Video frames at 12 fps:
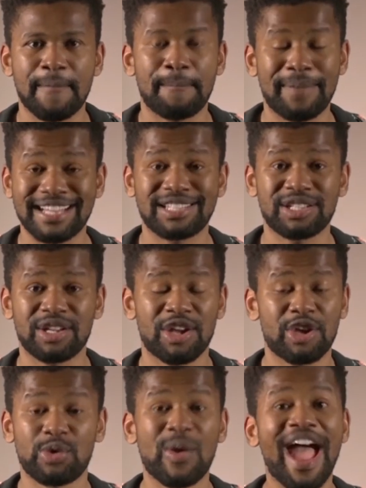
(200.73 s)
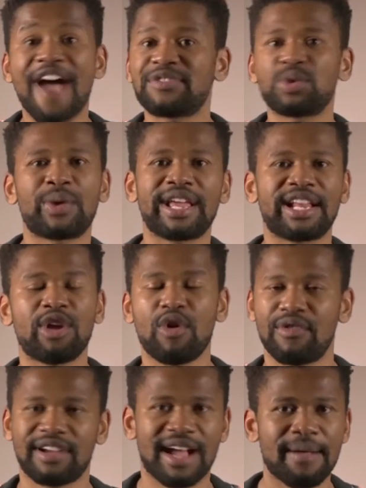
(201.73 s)
But you have to quickly
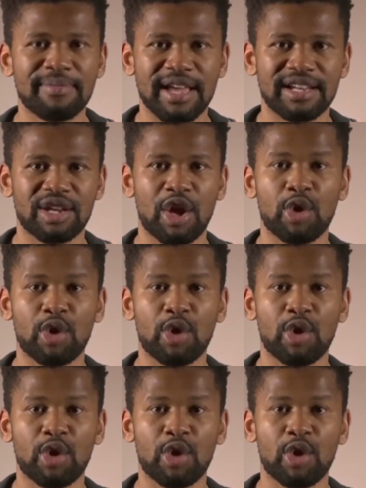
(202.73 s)
overcome that.